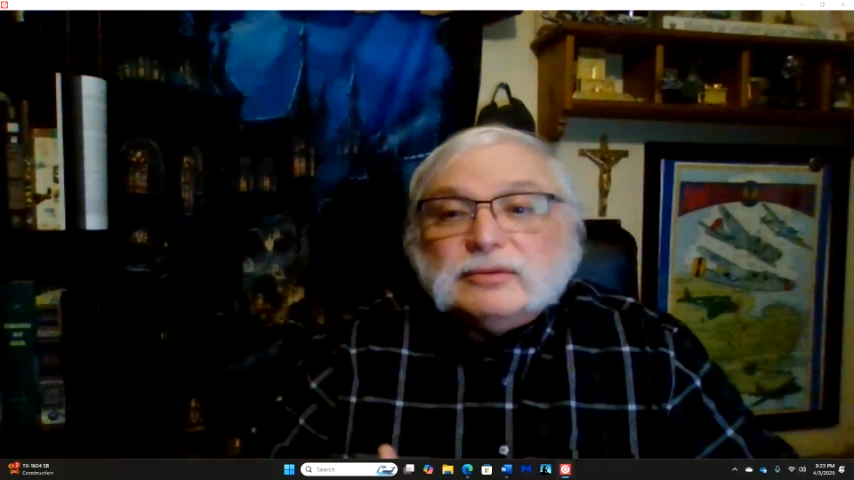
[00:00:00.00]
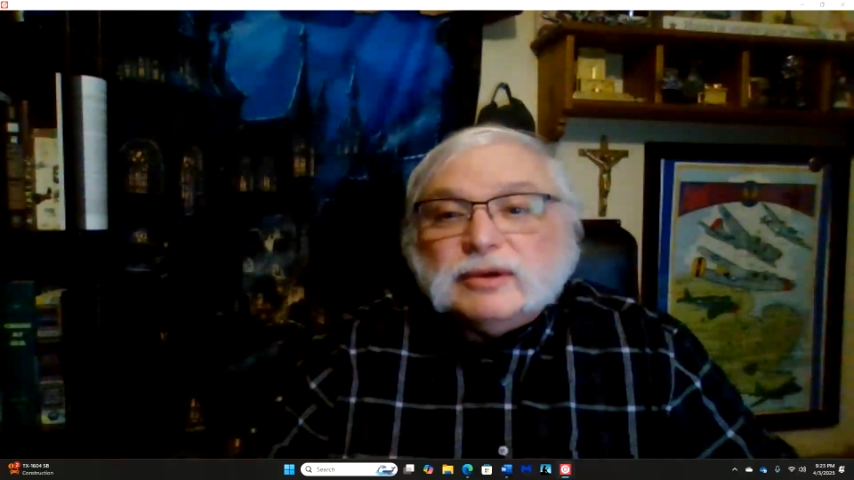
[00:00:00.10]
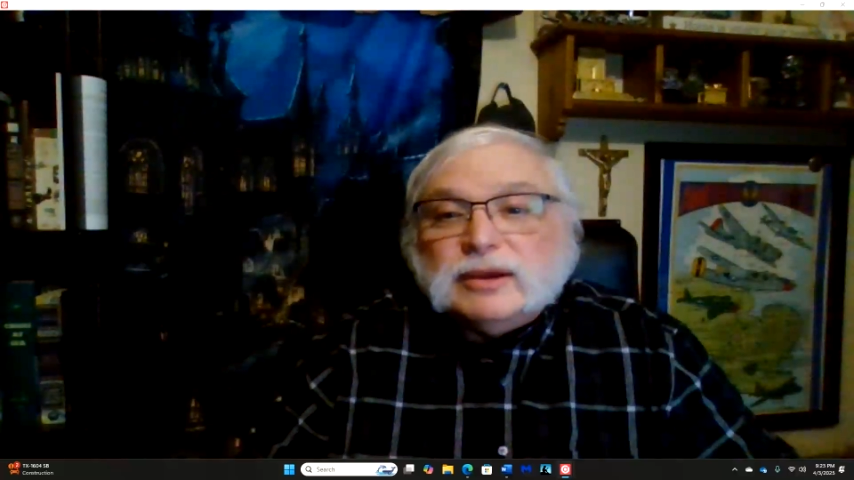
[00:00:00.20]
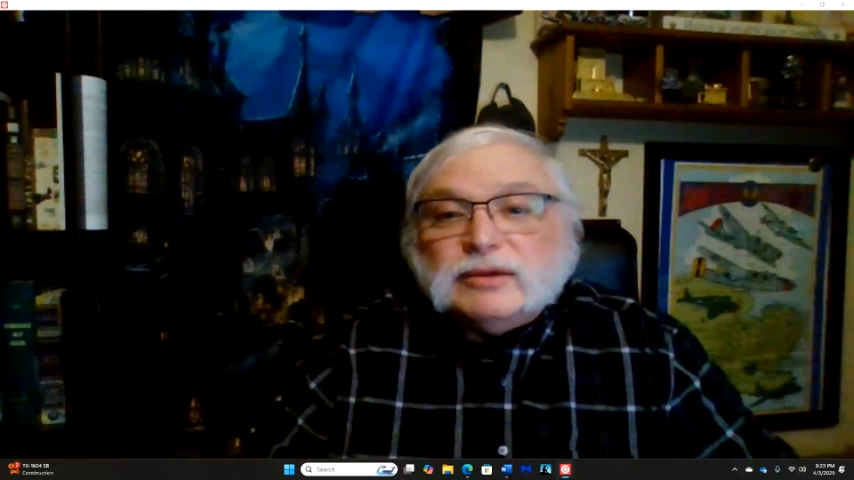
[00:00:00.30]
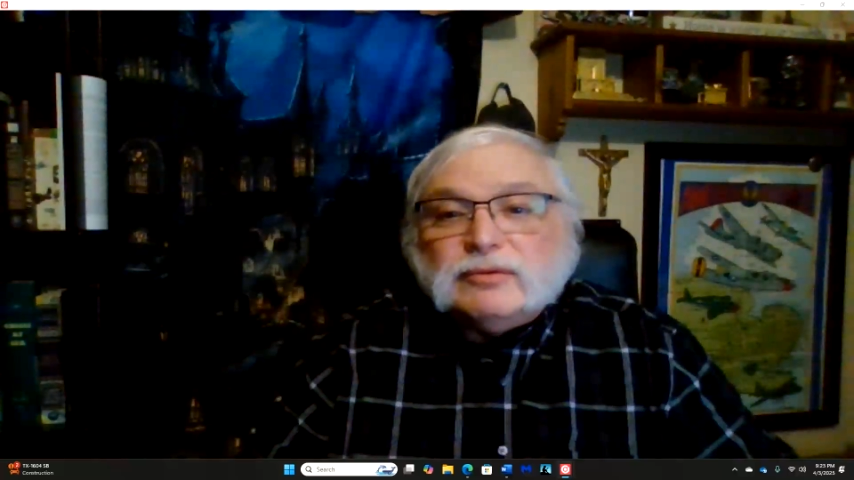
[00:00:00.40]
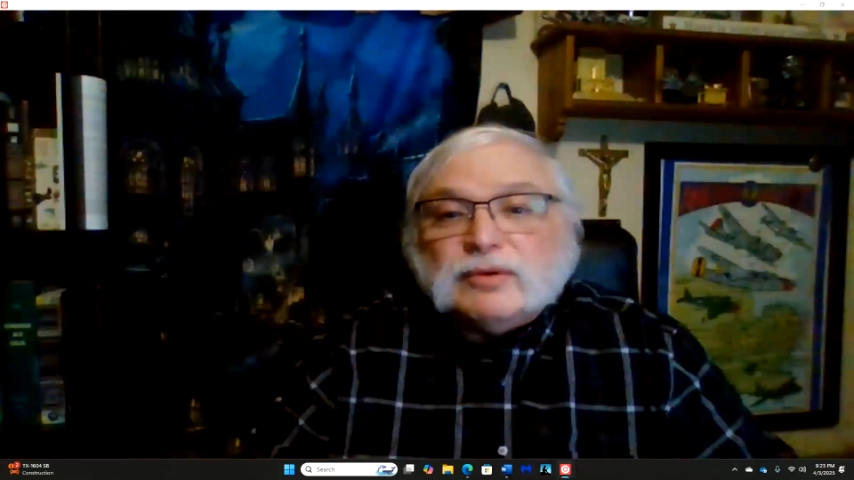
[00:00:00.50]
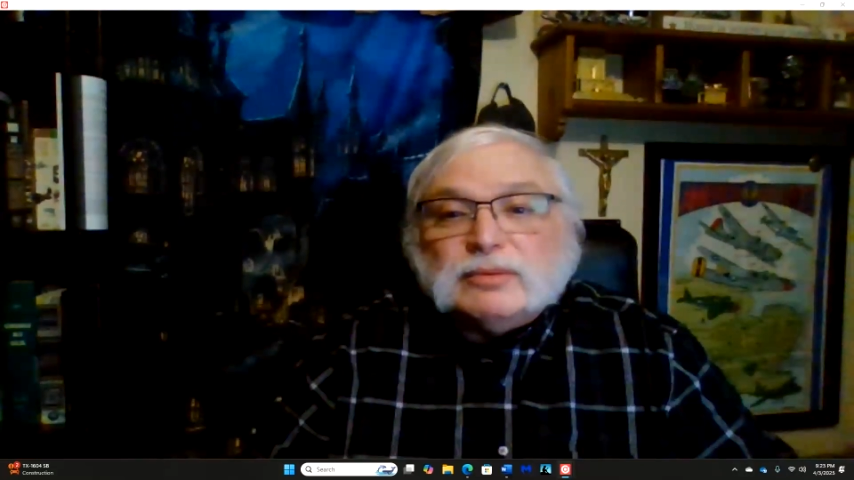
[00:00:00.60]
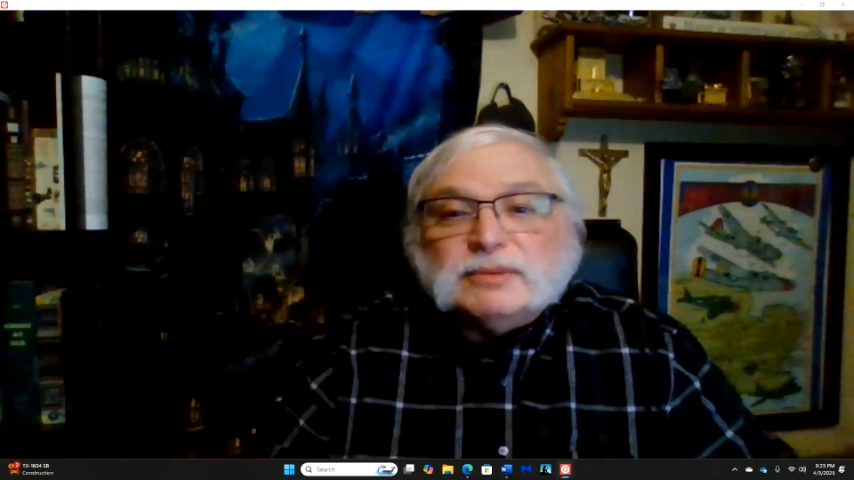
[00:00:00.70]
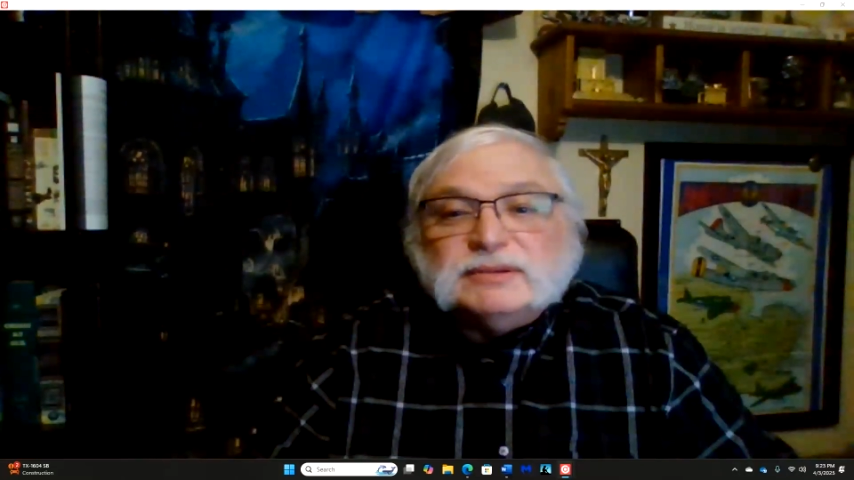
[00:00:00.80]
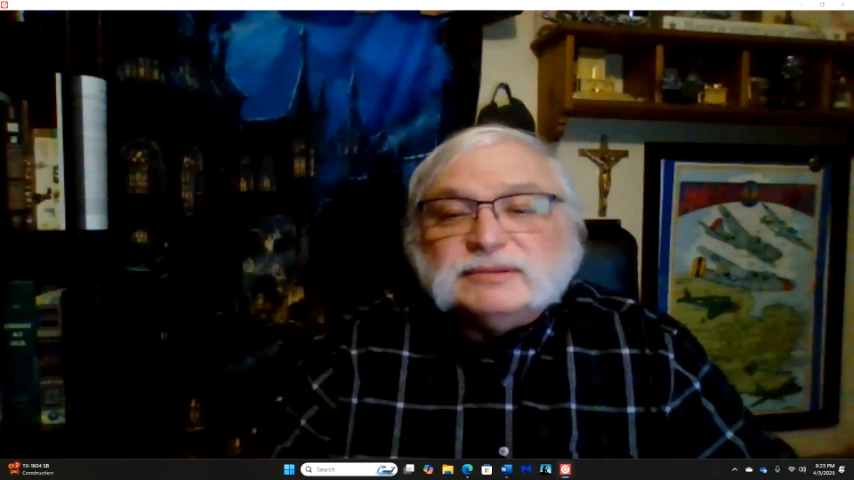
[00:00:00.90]
Greek and the
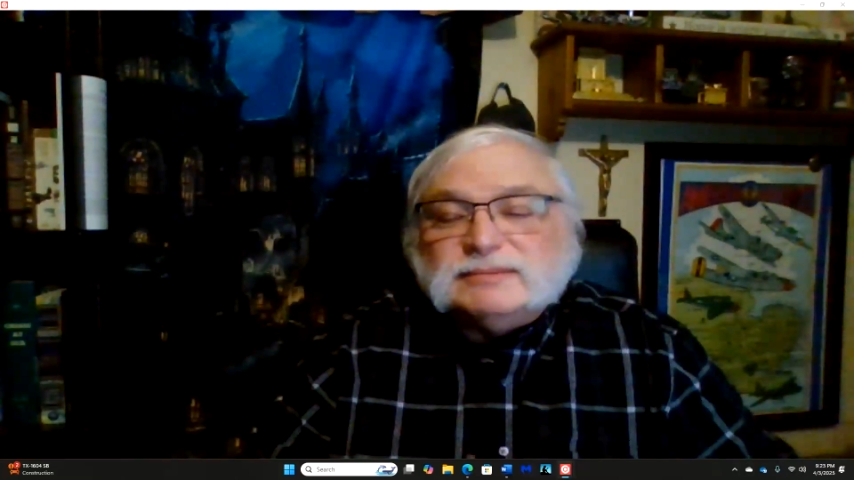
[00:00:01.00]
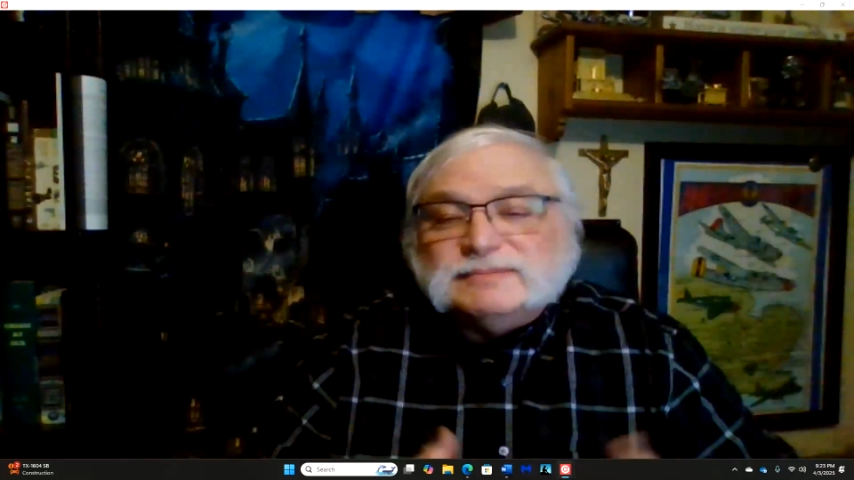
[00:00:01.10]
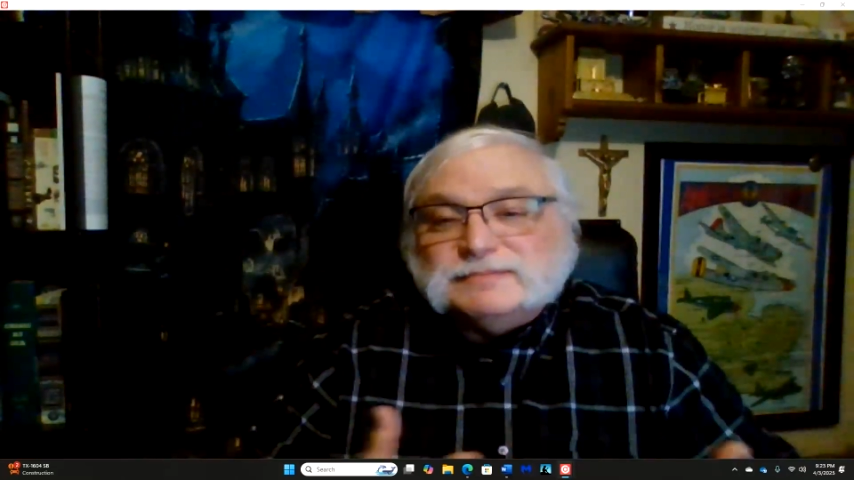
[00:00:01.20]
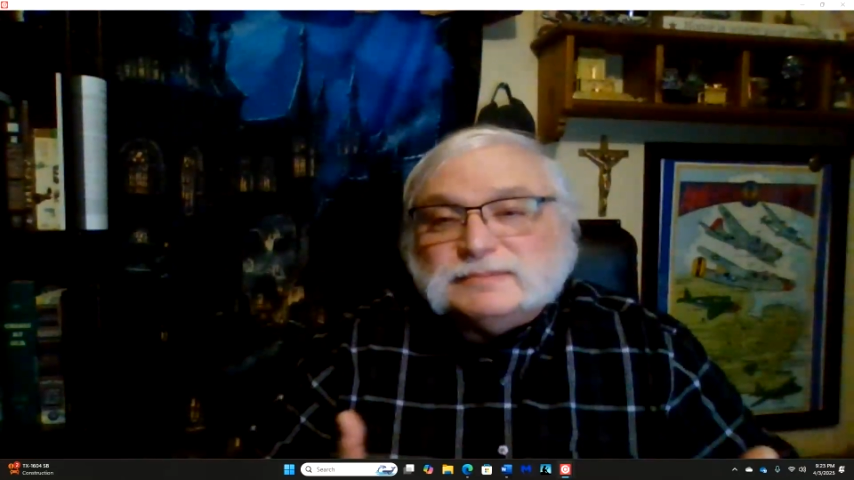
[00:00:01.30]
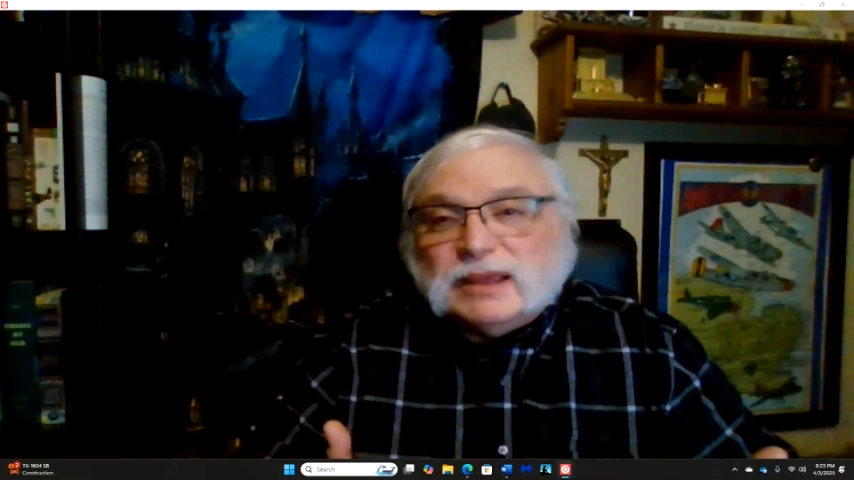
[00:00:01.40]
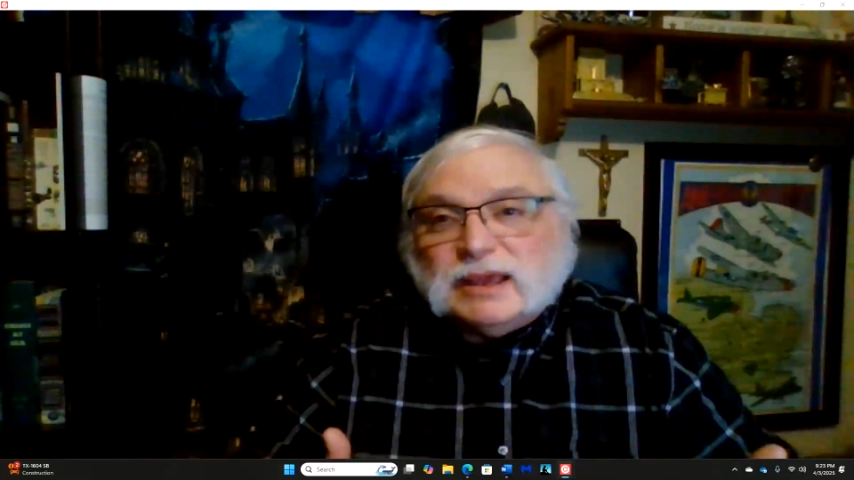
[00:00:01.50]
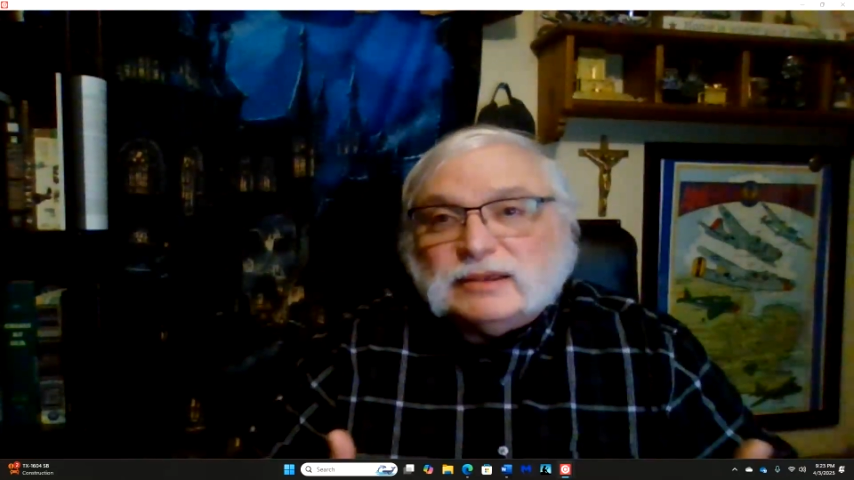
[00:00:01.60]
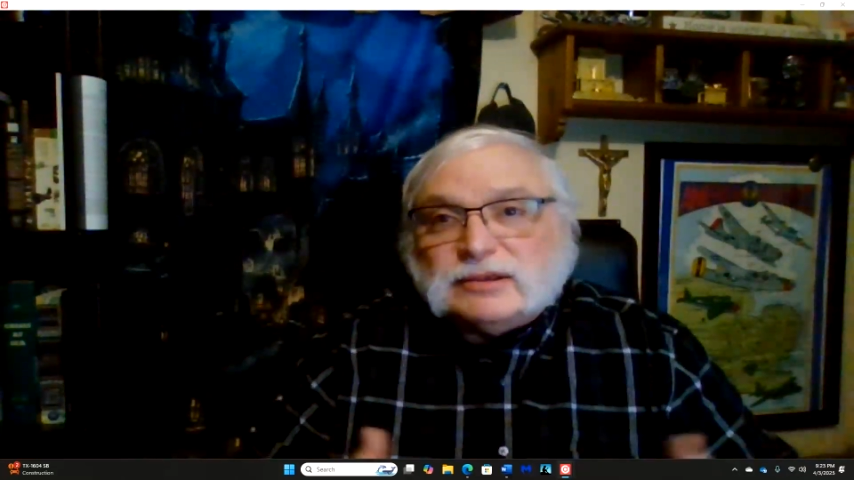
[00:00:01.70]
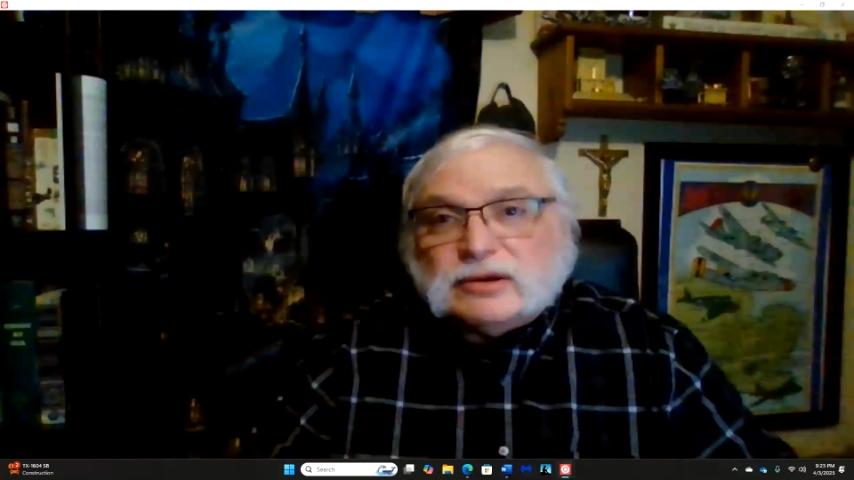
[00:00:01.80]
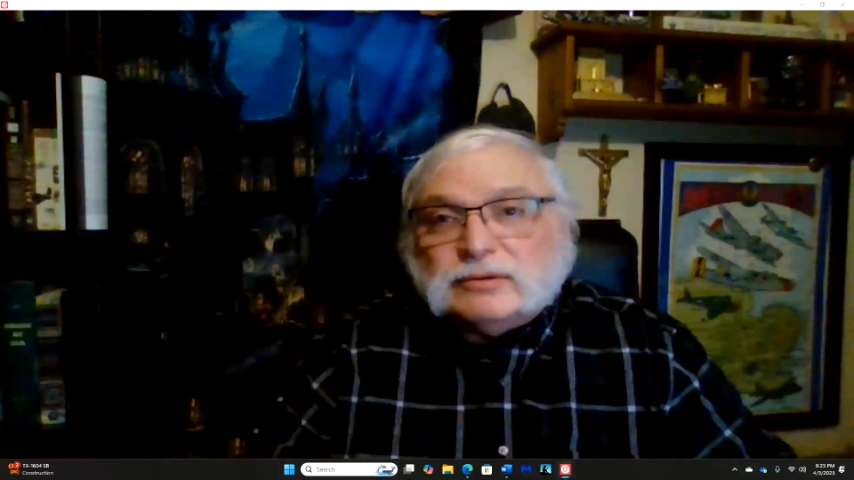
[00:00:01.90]
Romans,
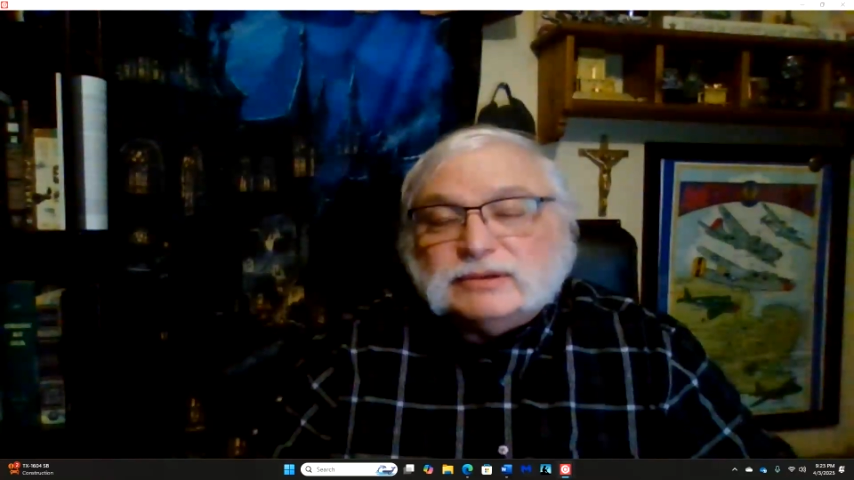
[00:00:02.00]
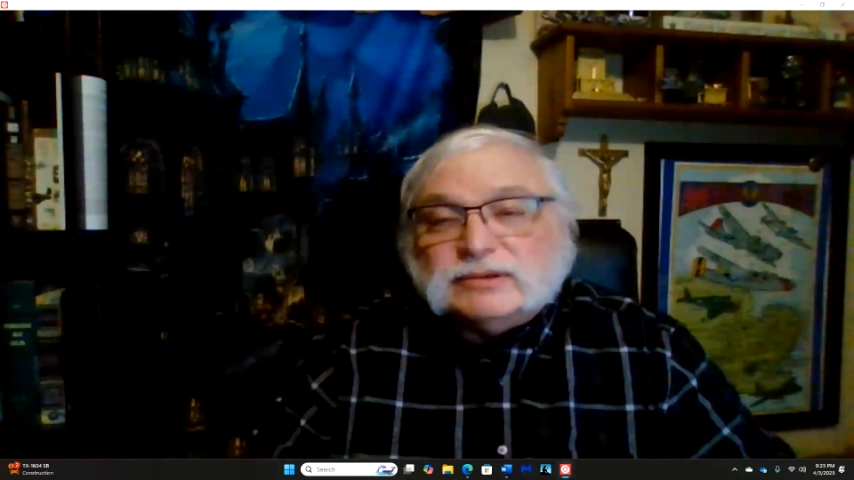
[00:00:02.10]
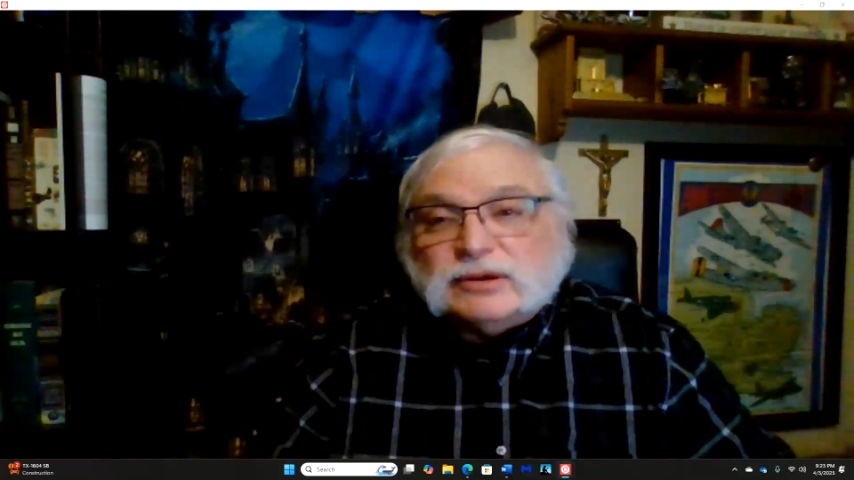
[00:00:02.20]
as always,